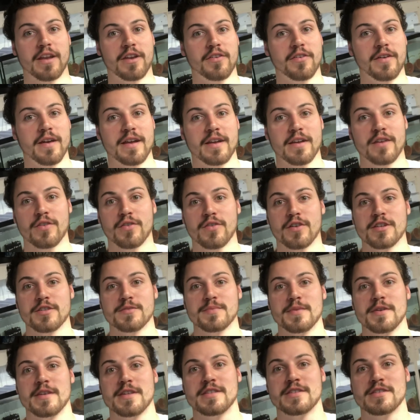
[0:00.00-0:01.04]
a great
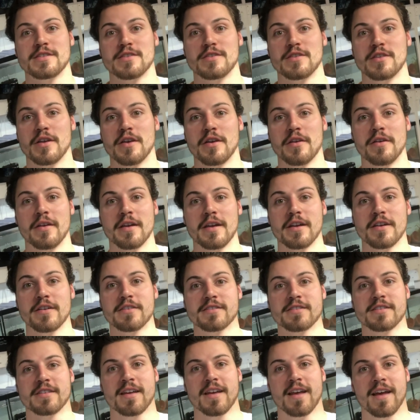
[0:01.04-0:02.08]
Christmas, New
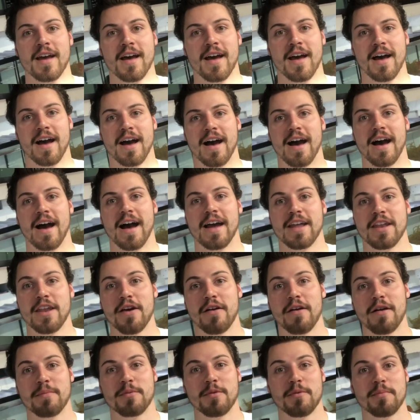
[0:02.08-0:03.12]
Year's. I
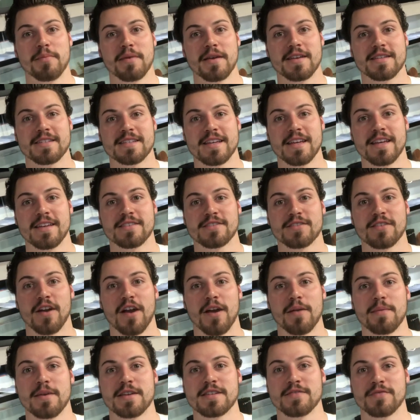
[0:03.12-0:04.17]
know I've been busy.
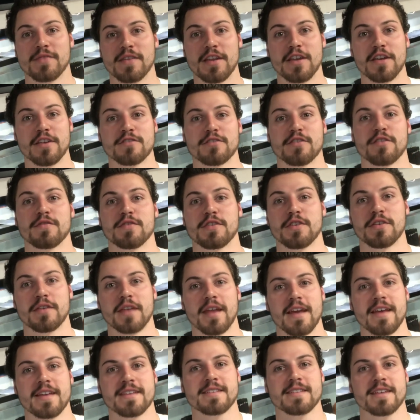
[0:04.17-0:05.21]
Sorry I missed videos for a few
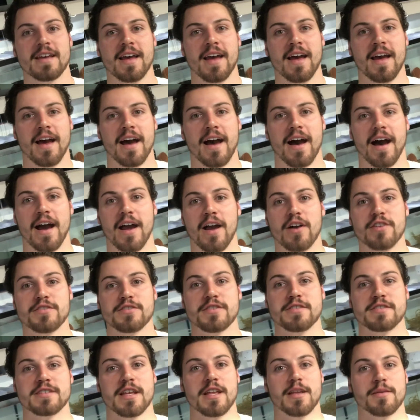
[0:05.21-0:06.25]
days. I
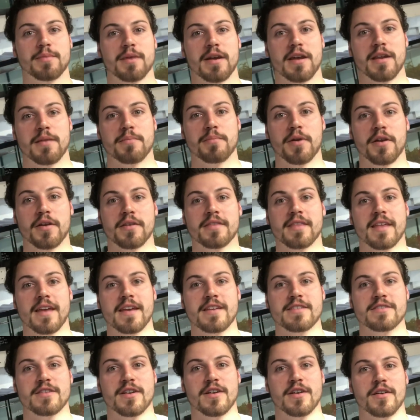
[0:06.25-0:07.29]
also celebrated a
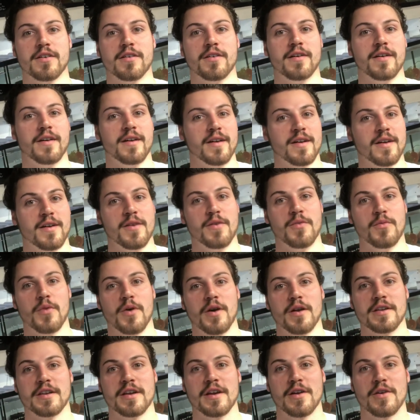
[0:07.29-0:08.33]
birthday, so
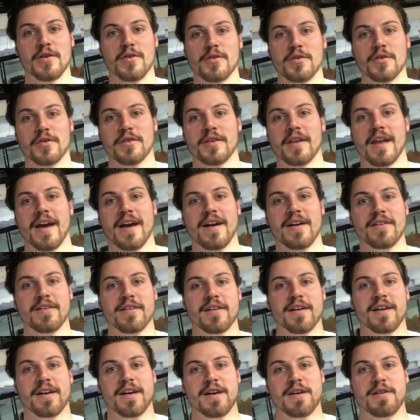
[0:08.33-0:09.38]
1 year older
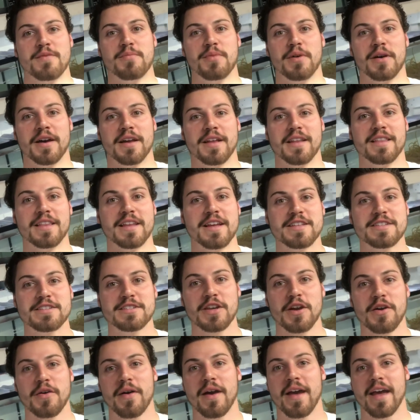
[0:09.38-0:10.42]
now. But let's
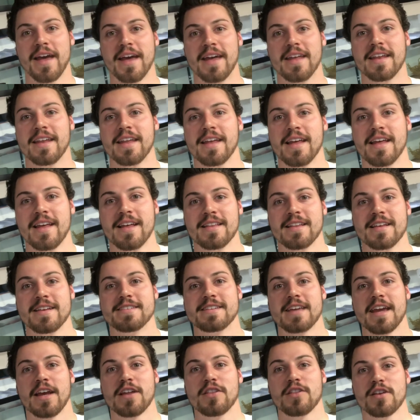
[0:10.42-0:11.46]
go ahead.
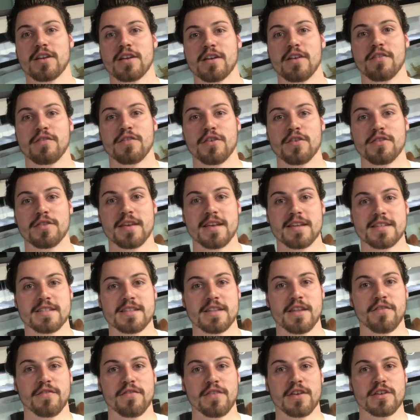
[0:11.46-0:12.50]
Let's take a look at a few things
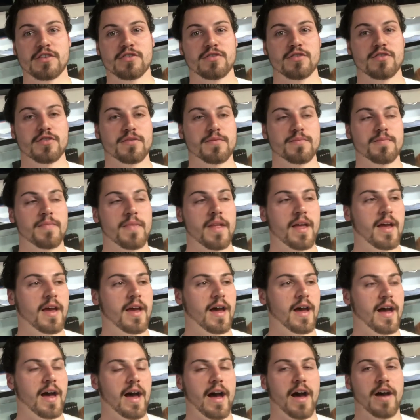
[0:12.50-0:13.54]
in the Fish Room.
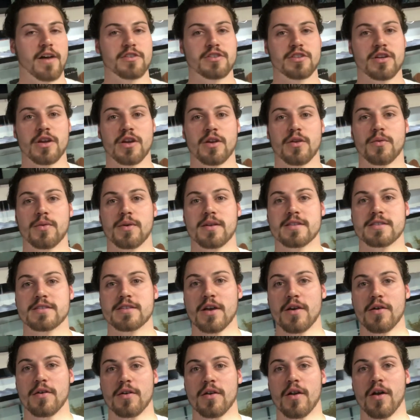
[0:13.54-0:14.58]
I'll show you what's
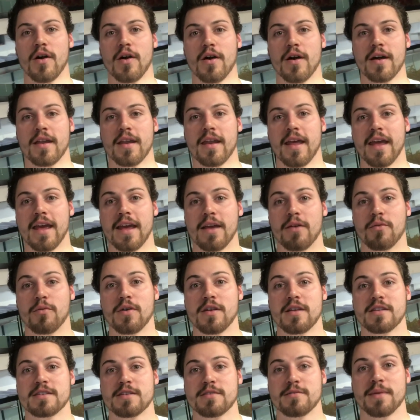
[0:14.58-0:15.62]
going on and
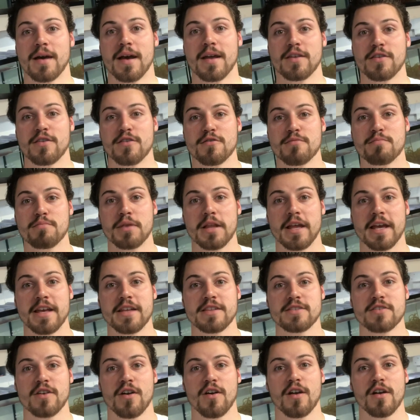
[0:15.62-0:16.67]
what some of my new
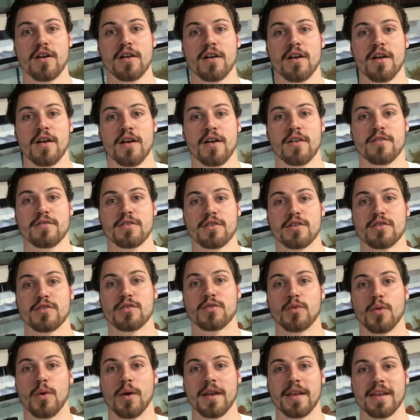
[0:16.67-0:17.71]
plans are for
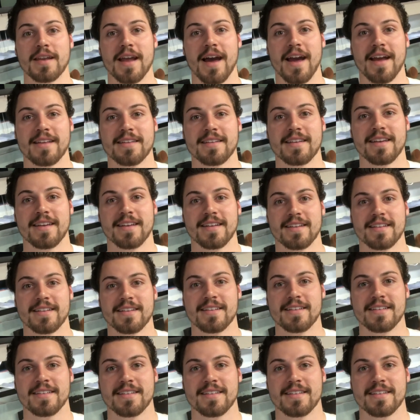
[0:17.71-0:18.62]
2019.